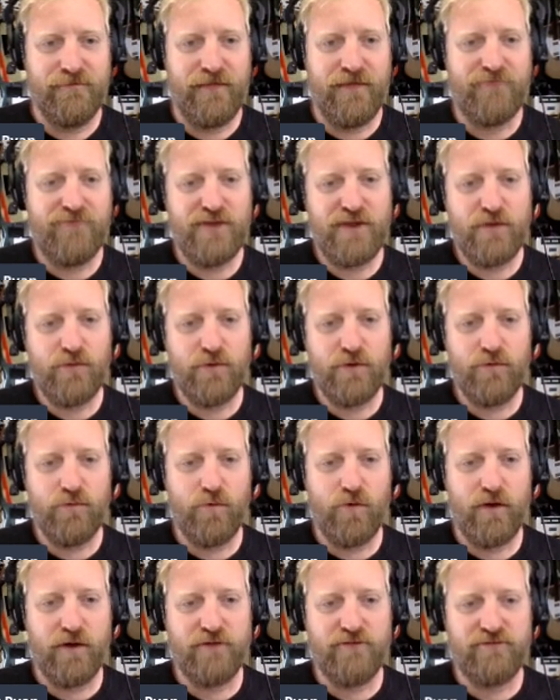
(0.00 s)
If anyone
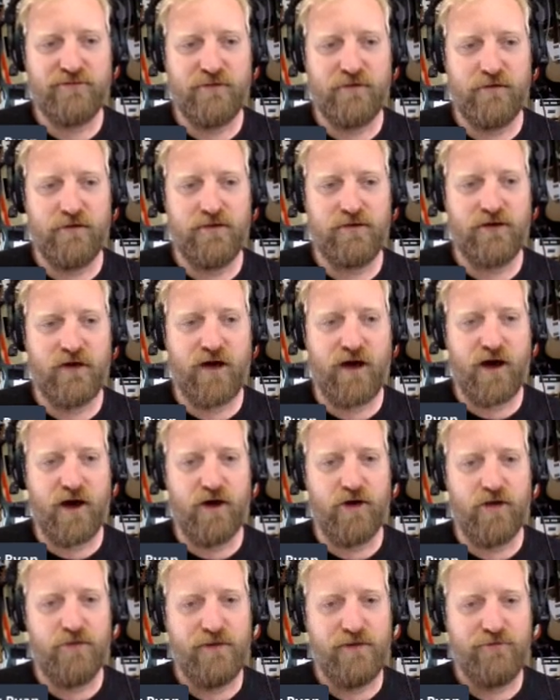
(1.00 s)
wants to
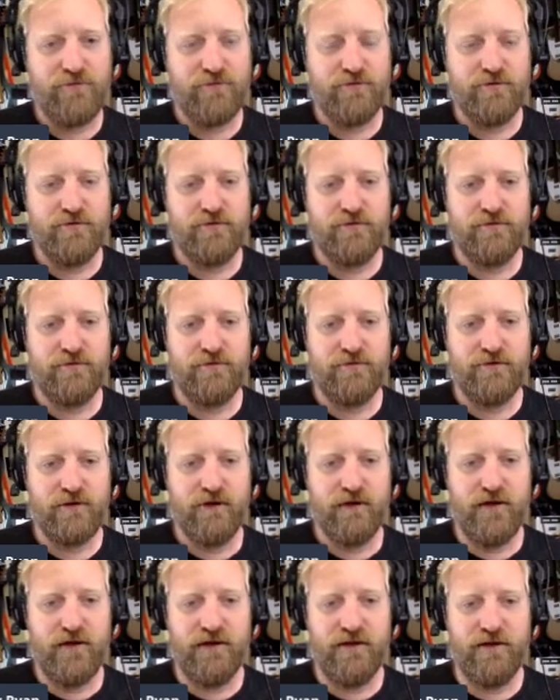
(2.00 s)
hire me for
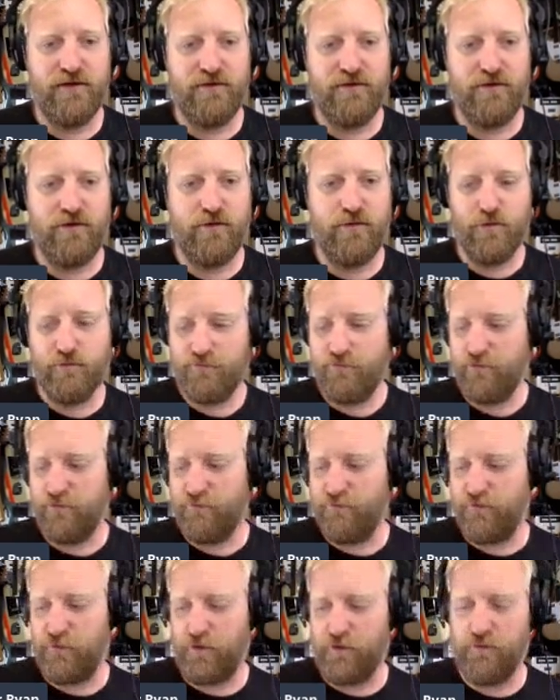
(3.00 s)
over
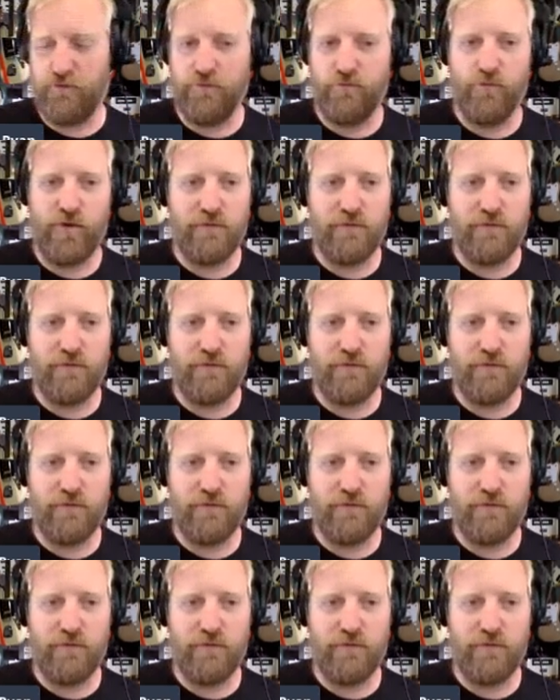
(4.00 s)
the phone